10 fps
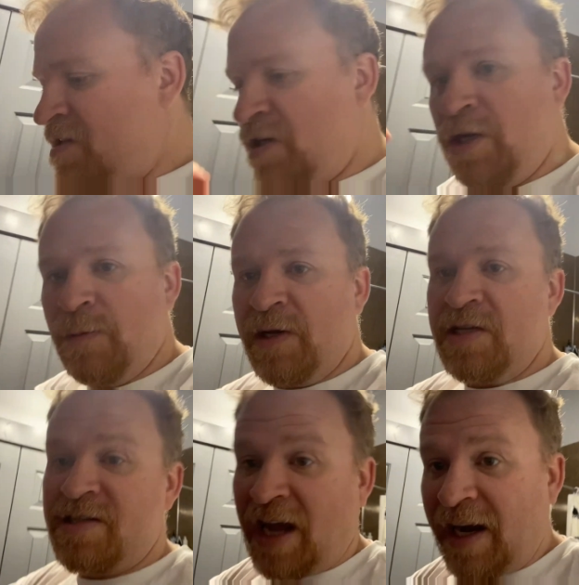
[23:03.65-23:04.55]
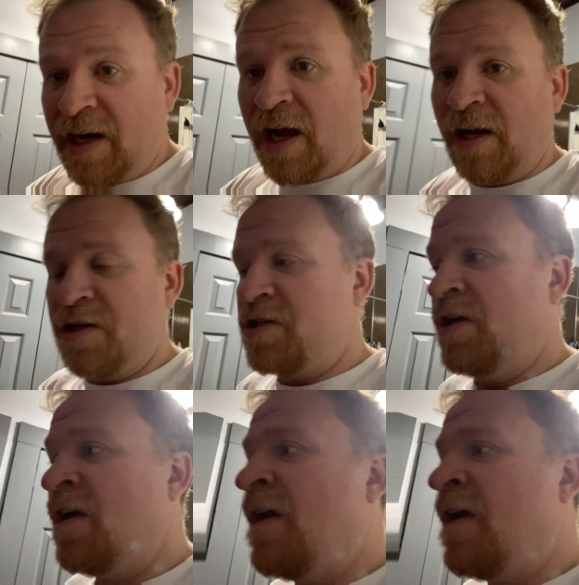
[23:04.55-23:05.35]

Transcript: the human psychology,